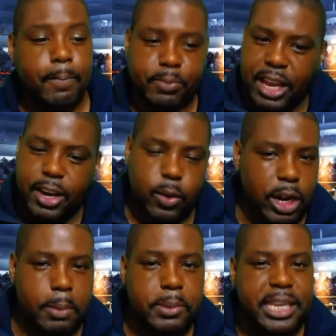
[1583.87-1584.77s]
Derek
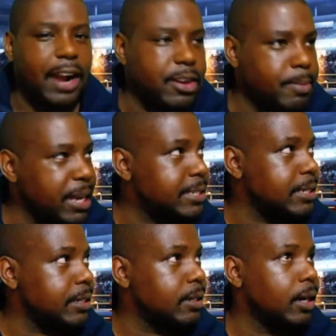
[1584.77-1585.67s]
Williams, Gary
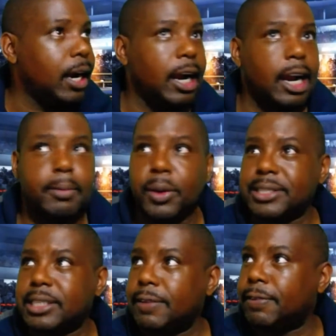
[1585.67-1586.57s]
Mason. Who else
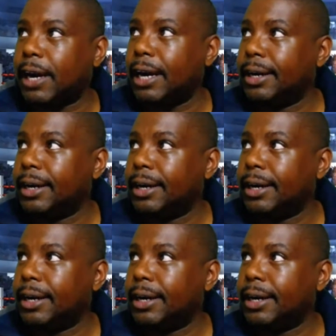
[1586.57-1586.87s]
did he fight?